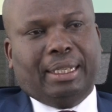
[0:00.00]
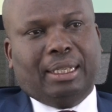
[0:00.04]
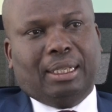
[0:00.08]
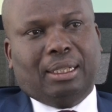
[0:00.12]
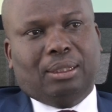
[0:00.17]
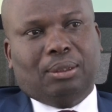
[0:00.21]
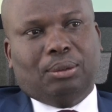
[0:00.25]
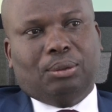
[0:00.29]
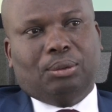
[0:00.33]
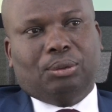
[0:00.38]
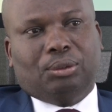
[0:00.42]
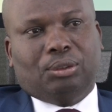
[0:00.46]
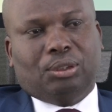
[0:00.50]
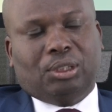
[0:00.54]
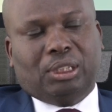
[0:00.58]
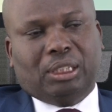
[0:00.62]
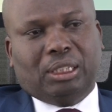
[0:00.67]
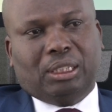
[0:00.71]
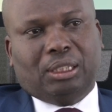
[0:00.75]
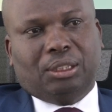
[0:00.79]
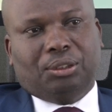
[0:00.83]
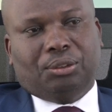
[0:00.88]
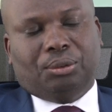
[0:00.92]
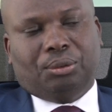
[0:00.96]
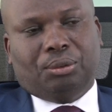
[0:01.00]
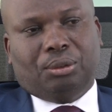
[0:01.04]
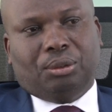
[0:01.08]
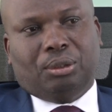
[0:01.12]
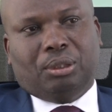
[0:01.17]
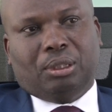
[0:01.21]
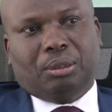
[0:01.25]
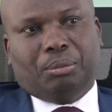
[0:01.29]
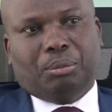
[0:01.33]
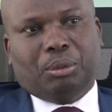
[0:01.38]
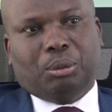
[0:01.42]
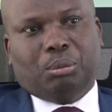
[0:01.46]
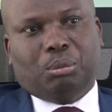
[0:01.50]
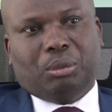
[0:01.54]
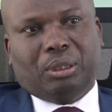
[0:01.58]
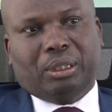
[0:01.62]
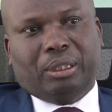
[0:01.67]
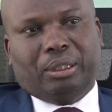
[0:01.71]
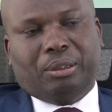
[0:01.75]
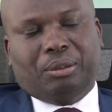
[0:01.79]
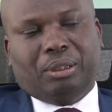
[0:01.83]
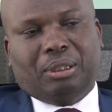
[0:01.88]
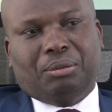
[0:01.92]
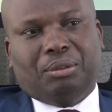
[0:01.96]
In those days, you remember,
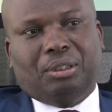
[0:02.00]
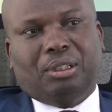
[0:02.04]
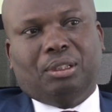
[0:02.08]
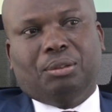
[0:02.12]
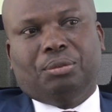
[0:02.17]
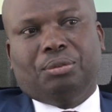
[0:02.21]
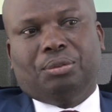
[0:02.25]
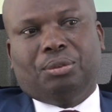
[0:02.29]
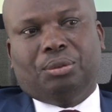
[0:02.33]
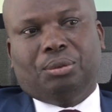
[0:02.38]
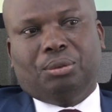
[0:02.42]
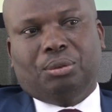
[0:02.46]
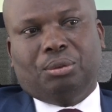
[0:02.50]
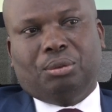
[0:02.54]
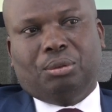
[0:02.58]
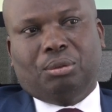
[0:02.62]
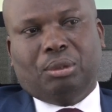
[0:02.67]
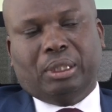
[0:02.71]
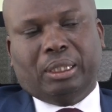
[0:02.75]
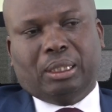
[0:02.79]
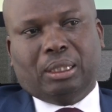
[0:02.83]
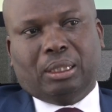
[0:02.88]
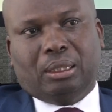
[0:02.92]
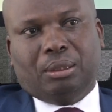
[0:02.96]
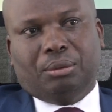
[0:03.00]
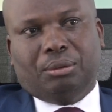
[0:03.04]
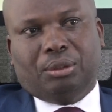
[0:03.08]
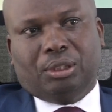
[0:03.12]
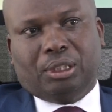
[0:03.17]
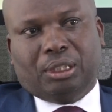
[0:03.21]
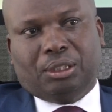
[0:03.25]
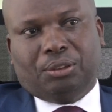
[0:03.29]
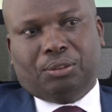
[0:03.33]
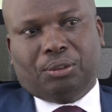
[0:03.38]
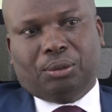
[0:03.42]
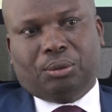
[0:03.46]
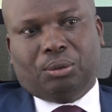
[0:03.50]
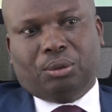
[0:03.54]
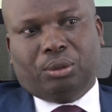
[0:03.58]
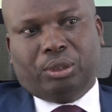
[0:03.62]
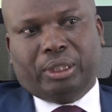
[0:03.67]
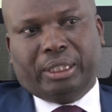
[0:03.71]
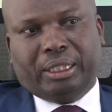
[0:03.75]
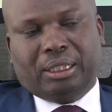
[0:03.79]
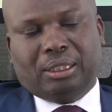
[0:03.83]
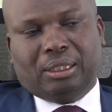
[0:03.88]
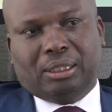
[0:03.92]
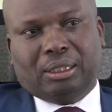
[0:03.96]
there were very few accountancy
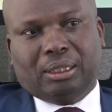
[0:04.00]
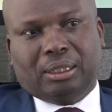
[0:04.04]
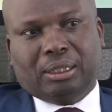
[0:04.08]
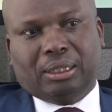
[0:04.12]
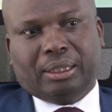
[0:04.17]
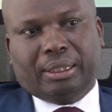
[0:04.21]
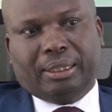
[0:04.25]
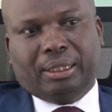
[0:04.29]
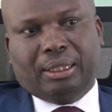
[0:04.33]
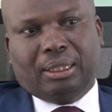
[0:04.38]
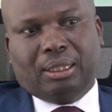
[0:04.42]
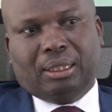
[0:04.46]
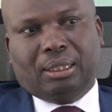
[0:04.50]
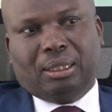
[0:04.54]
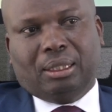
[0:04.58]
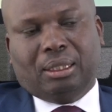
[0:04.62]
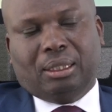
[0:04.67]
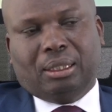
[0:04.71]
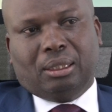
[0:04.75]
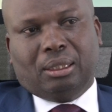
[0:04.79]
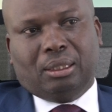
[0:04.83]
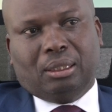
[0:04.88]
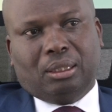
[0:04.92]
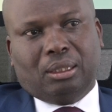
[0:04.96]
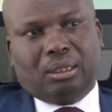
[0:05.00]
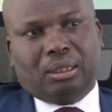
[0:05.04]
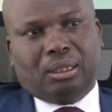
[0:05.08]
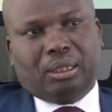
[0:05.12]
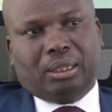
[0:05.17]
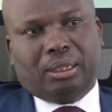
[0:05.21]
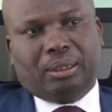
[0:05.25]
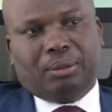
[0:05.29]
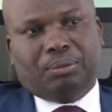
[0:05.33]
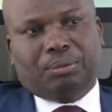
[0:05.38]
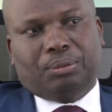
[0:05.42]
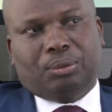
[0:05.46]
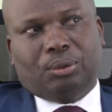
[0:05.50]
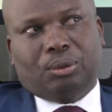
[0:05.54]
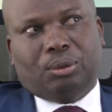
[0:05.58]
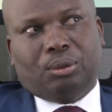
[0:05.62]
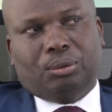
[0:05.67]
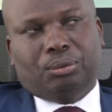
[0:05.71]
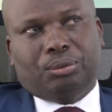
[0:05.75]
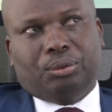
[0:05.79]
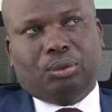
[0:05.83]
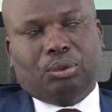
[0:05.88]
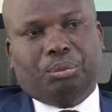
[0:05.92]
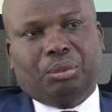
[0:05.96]
colleges. And
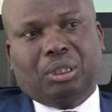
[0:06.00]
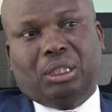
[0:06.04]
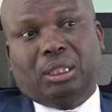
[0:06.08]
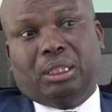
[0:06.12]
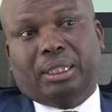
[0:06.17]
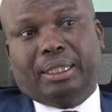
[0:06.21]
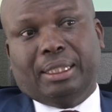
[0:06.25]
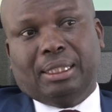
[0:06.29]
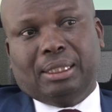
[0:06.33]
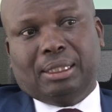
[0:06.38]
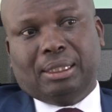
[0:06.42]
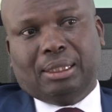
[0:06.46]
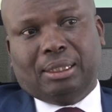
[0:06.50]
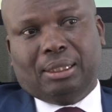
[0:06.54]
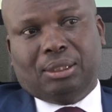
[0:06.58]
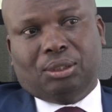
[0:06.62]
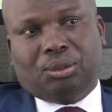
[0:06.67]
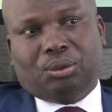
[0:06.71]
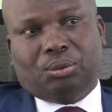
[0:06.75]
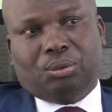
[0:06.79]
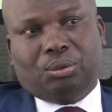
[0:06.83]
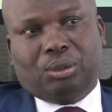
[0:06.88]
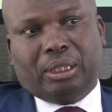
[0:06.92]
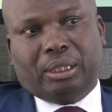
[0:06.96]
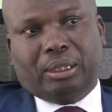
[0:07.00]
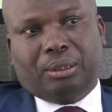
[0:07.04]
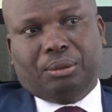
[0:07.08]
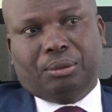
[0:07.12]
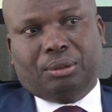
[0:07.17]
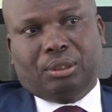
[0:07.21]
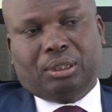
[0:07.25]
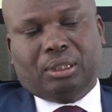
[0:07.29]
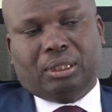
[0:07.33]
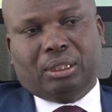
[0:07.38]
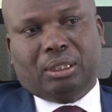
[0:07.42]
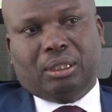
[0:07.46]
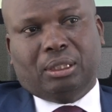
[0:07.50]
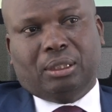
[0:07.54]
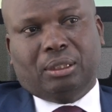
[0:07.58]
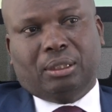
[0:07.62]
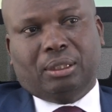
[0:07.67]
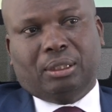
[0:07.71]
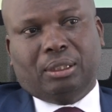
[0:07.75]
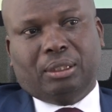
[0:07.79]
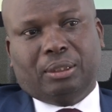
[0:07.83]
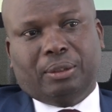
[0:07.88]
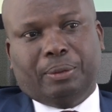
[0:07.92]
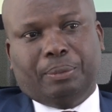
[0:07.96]
for me, KCA stood out.
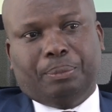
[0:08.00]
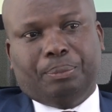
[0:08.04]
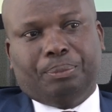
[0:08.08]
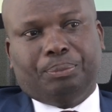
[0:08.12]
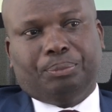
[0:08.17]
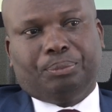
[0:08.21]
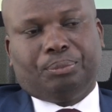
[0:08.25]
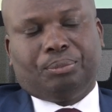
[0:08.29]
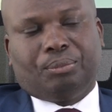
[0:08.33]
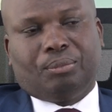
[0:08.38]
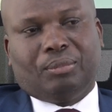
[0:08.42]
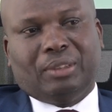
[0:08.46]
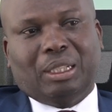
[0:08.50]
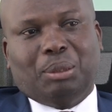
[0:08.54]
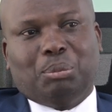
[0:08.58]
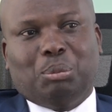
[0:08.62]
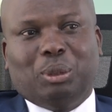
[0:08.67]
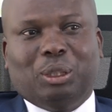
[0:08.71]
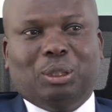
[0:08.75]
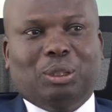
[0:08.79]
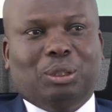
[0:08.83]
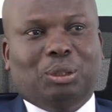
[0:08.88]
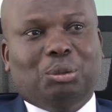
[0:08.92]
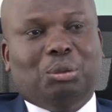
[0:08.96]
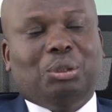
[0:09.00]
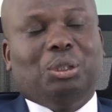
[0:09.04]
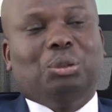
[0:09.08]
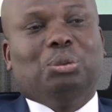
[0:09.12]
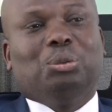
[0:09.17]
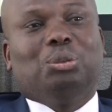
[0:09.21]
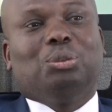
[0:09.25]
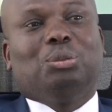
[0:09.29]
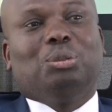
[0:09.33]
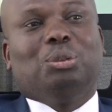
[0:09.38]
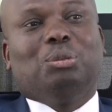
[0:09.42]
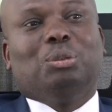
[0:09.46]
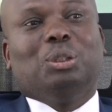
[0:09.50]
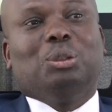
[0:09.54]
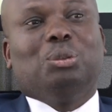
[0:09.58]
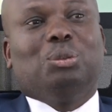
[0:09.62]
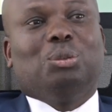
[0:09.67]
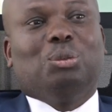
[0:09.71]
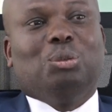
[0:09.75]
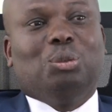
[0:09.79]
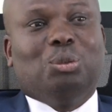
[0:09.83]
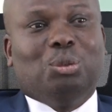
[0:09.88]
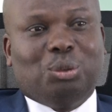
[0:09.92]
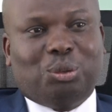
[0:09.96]
And by the way, we used to even
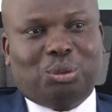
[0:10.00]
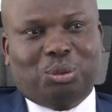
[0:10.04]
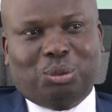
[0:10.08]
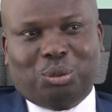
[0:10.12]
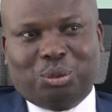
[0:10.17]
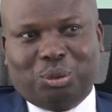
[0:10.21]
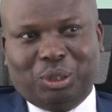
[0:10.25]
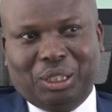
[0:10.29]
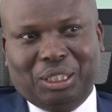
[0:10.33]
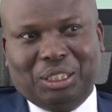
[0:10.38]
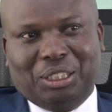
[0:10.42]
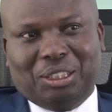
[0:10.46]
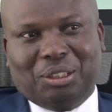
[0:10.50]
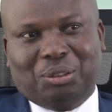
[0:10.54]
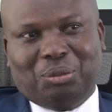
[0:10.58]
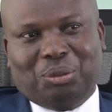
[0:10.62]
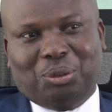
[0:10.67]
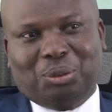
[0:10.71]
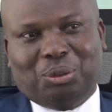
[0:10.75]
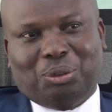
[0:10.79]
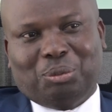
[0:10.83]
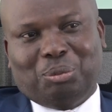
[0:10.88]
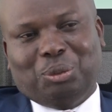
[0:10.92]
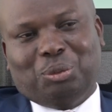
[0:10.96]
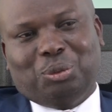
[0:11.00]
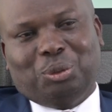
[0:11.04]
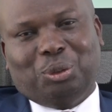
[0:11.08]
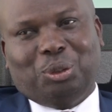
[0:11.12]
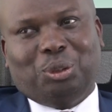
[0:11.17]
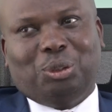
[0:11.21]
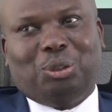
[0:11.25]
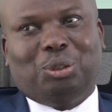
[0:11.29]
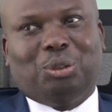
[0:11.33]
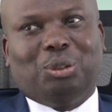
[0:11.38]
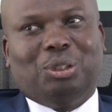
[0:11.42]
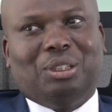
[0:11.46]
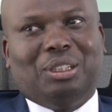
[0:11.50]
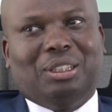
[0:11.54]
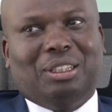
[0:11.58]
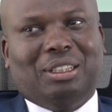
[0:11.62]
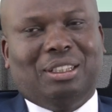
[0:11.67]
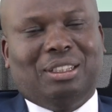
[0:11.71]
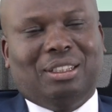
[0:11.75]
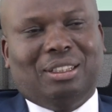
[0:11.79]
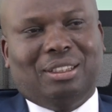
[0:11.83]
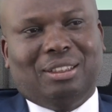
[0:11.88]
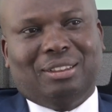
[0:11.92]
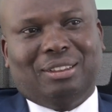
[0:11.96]
to go through interviews before you joined
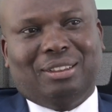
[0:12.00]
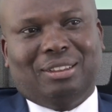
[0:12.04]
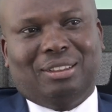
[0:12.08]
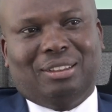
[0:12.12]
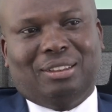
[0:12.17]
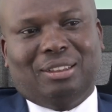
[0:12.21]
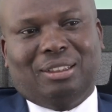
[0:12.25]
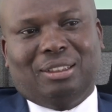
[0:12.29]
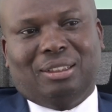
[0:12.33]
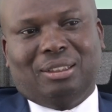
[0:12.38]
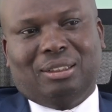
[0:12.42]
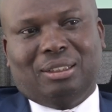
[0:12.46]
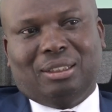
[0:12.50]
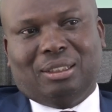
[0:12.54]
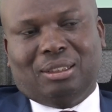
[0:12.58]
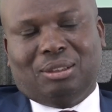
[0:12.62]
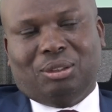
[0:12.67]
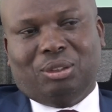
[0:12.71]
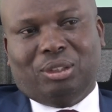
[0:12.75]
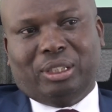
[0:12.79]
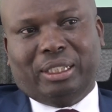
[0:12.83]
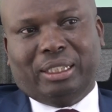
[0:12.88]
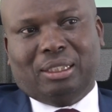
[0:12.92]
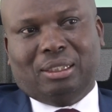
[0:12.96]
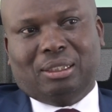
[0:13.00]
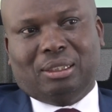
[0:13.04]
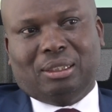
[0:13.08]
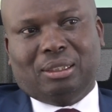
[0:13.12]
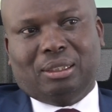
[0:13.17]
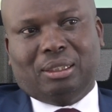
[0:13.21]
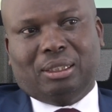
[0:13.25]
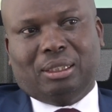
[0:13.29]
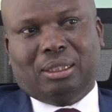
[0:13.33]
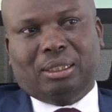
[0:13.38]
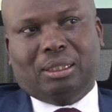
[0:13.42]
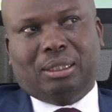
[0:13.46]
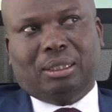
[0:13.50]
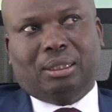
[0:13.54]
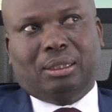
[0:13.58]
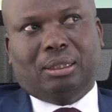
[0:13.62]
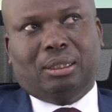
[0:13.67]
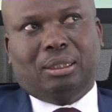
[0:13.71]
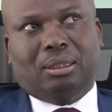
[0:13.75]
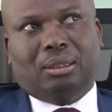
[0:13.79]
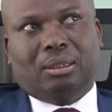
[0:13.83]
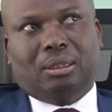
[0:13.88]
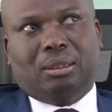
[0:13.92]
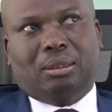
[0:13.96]
the college. And
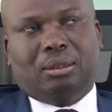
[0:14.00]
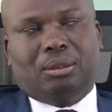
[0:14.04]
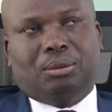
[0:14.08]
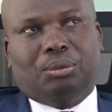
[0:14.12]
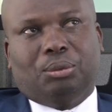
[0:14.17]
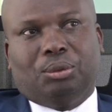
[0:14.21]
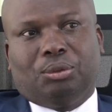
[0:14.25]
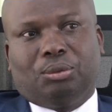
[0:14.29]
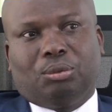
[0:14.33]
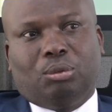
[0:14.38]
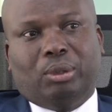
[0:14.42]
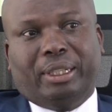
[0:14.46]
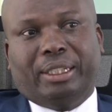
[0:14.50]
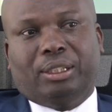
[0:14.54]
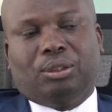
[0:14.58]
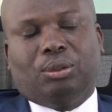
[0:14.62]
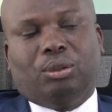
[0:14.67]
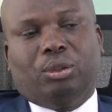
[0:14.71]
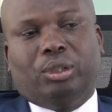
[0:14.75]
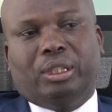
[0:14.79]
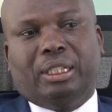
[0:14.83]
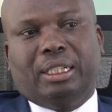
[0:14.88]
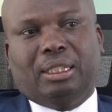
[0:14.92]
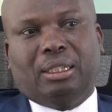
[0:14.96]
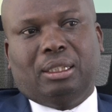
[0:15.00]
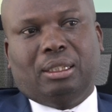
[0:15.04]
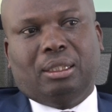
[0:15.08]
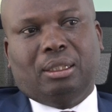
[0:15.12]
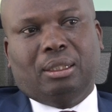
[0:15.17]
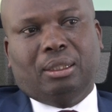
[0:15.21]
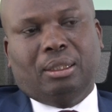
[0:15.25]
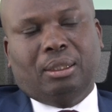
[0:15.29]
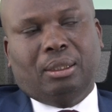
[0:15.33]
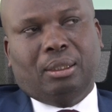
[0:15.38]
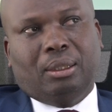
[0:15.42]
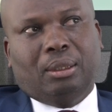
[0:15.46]
it was quite orderly.